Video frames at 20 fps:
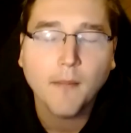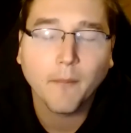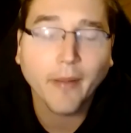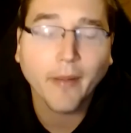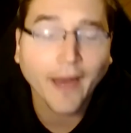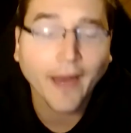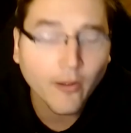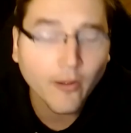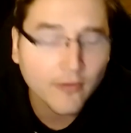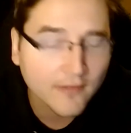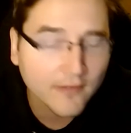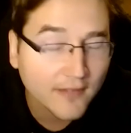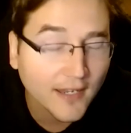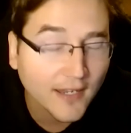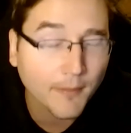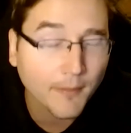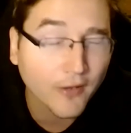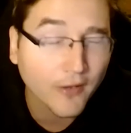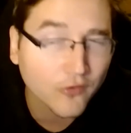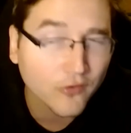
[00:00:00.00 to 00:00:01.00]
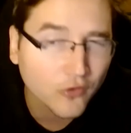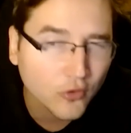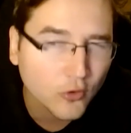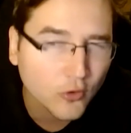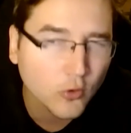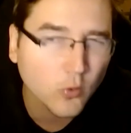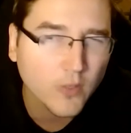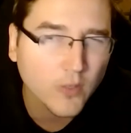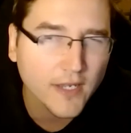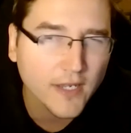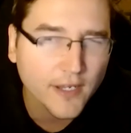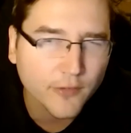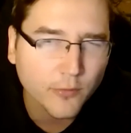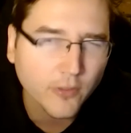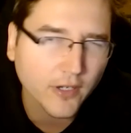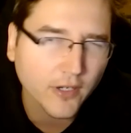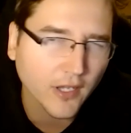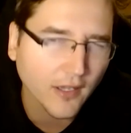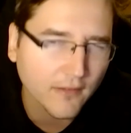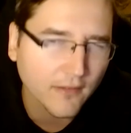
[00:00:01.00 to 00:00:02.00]
But I would say in about two weeks, we're
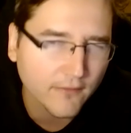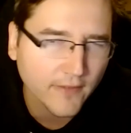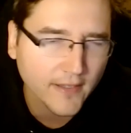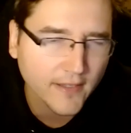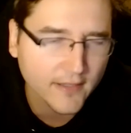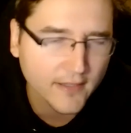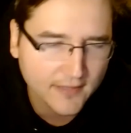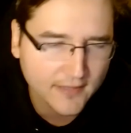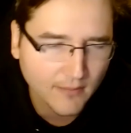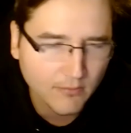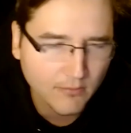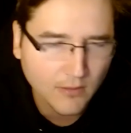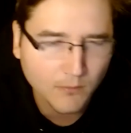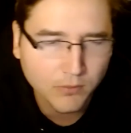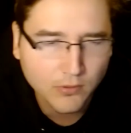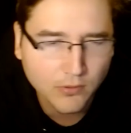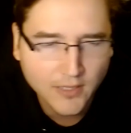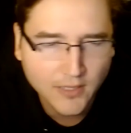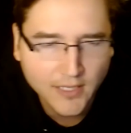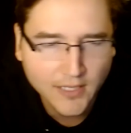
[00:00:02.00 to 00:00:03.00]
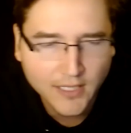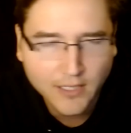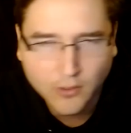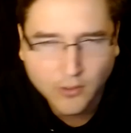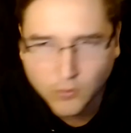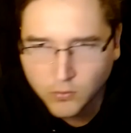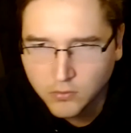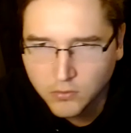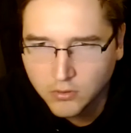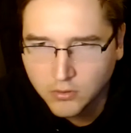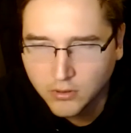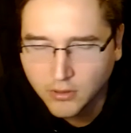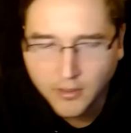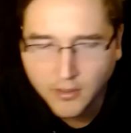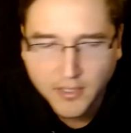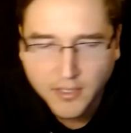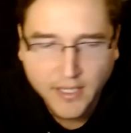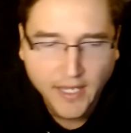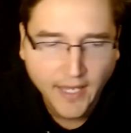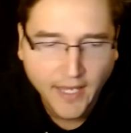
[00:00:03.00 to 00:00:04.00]
gonna unveil something pretty cool.